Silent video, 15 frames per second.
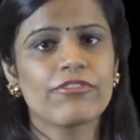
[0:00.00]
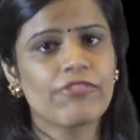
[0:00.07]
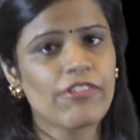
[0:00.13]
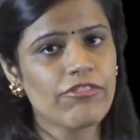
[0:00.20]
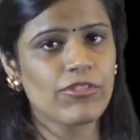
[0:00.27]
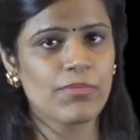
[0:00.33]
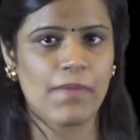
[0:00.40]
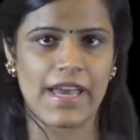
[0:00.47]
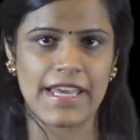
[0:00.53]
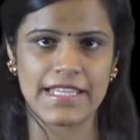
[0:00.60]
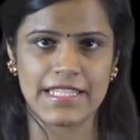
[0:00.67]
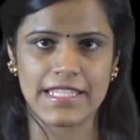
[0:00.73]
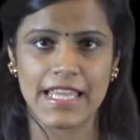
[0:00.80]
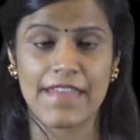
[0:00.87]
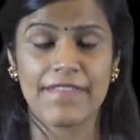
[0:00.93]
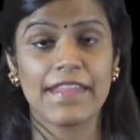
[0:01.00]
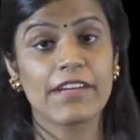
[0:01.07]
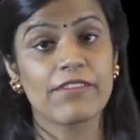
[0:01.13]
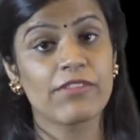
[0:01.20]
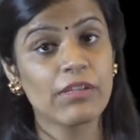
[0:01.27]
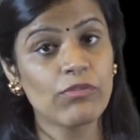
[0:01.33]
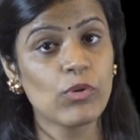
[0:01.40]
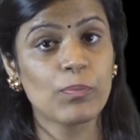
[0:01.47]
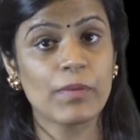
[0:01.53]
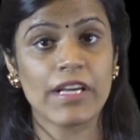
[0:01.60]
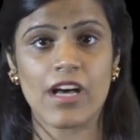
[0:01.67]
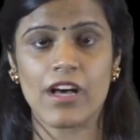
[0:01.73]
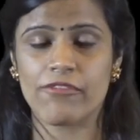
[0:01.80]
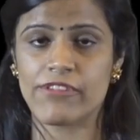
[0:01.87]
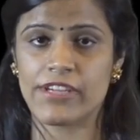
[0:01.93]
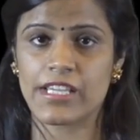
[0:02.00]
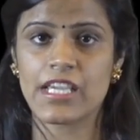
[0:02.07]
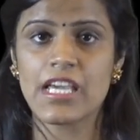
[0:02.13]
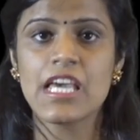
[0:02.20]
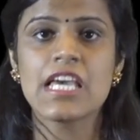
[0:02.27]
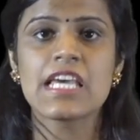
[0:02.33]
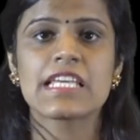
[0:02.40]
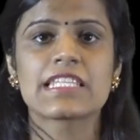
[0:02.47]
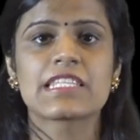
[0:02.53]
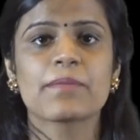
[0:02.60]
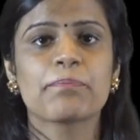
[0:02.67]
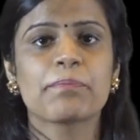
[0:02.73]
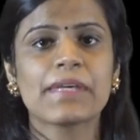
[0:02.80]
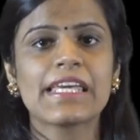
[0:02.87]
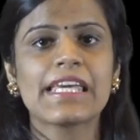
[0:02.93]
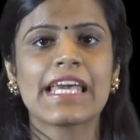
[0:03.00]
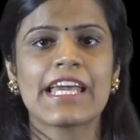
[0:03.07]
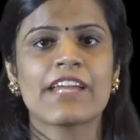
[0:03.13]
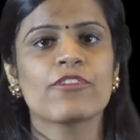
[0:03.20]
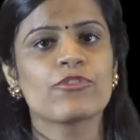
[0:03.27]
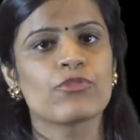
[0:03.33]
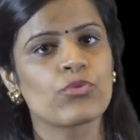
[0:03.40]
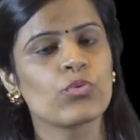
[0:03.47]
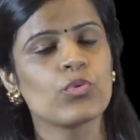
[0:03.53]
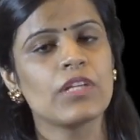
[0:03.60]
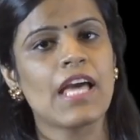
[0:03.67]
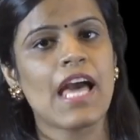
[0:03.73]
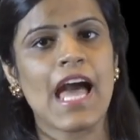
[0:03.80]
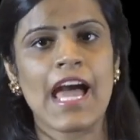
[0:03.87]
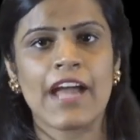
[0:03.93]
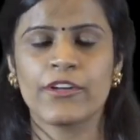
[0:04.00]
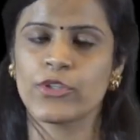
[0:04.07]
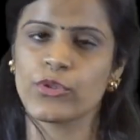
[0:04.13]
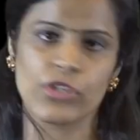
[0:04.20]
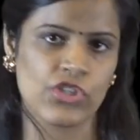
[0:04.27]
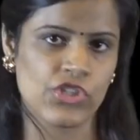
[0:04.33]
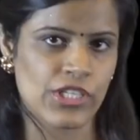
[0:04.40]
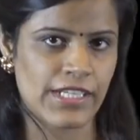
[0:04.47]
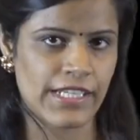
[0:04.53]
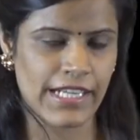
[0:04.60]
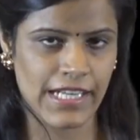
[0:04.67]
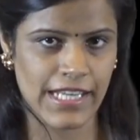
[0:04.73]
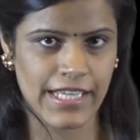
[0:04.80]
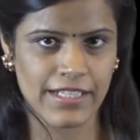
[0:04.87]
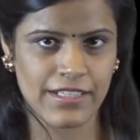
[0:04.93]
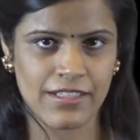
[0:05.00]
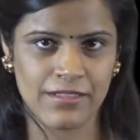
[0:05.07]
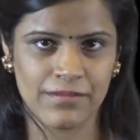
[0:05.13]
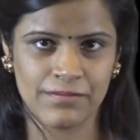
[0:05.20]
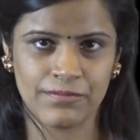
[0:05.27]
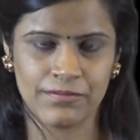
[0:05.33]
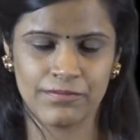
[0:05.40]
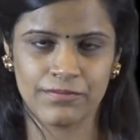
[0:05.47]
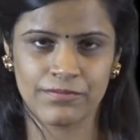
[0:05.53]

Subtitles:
The fifth bias that we will be covering is the peak end rule and duration neglect.